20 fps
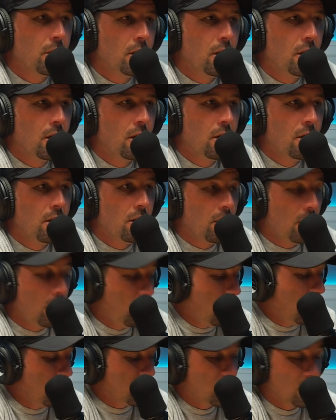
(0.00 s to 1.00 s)
Right. I
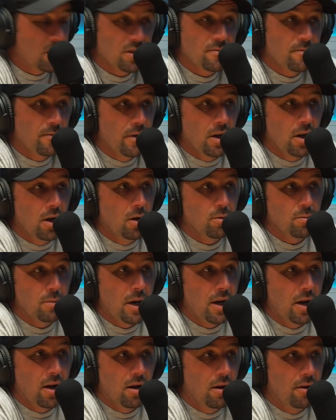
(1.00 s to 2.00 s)
watched his video,
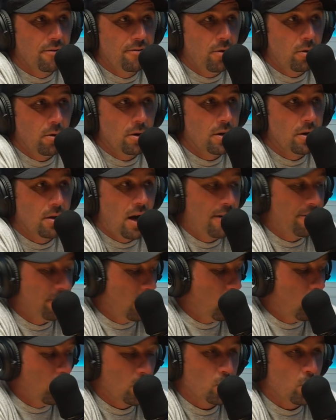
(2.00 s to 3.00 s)
mate, and I followed. I, I
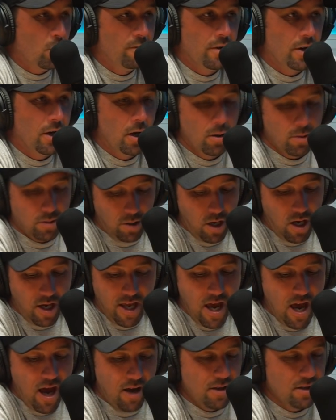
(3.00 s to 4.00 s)
watched one video. I was like,
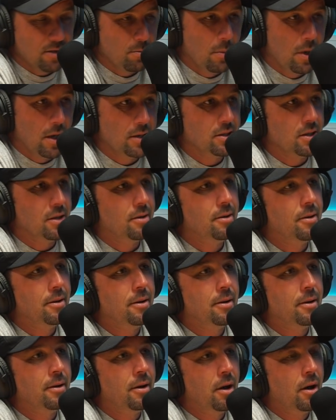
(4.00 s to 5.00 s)
yeah, he's amazing.
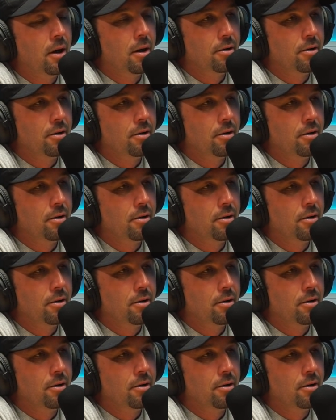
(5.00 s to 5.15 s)
Yeah.